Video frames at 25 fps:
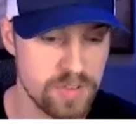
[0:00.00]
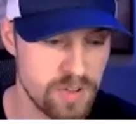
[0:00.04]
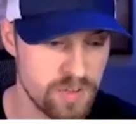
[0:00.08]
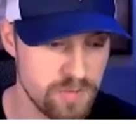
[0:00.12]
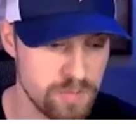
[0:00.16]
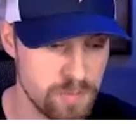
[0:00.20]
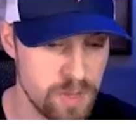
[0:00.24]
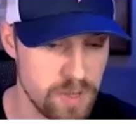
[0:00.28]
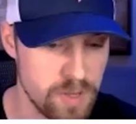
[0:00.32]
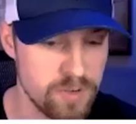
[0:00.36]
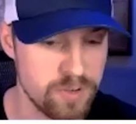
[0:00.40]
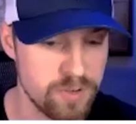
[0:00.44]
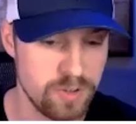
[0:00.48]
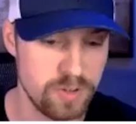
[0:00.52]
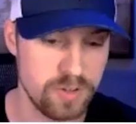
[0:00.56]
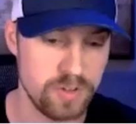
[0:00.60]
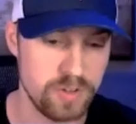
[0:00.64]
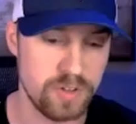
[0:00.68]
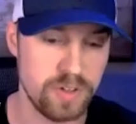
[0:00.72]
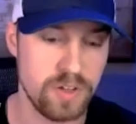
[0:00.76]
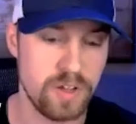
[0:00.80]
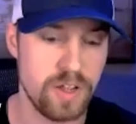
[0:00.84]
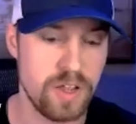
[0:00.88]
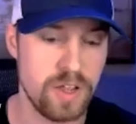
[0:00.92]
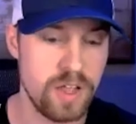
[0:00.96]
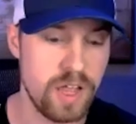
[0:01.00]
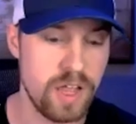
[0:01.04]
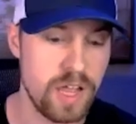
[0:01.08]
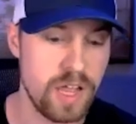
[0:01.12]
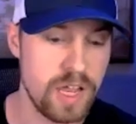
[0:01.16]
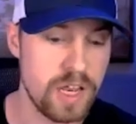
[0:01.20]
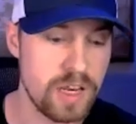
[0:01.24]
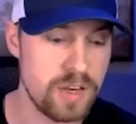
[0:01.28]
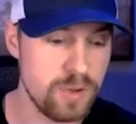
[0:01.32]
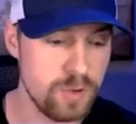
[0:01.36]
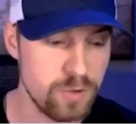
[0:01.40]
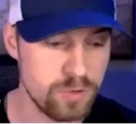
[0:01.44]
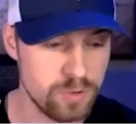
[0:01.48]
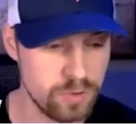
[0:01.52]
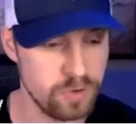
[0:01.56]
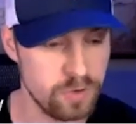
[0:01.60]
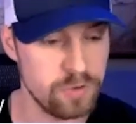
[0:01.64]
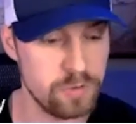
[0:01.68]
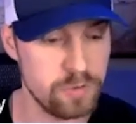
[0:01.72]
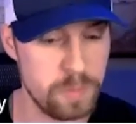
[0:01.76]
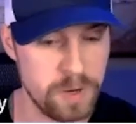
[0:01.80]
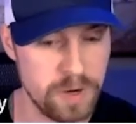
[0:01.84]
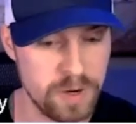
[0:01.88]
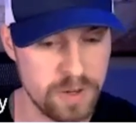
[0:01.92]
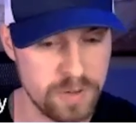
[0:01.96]
as I've mentioned, and user
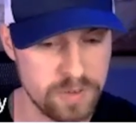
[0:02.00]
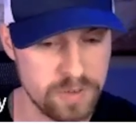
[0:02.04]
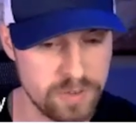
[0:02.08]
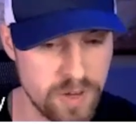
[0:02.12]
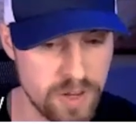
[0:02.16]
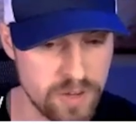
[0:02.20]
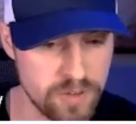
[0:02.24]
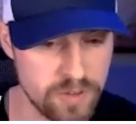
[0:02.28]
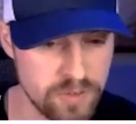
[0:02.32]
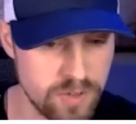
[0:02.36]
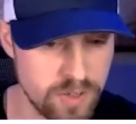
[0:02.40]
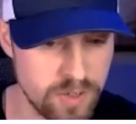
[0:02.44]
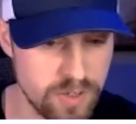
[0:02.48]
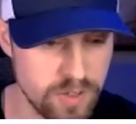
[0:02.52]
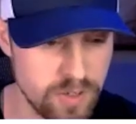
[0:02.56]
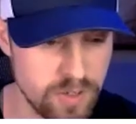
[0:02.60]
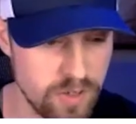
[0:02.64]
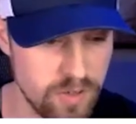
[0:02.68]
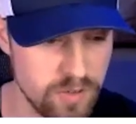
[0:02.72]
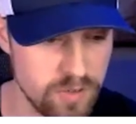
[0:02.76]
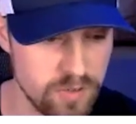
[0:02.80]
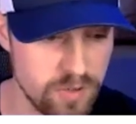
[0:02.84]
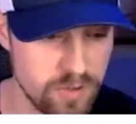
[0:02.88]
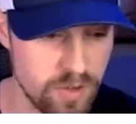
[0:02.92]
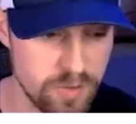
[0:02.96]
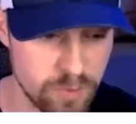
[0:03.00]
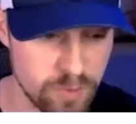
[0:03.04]
experience testing is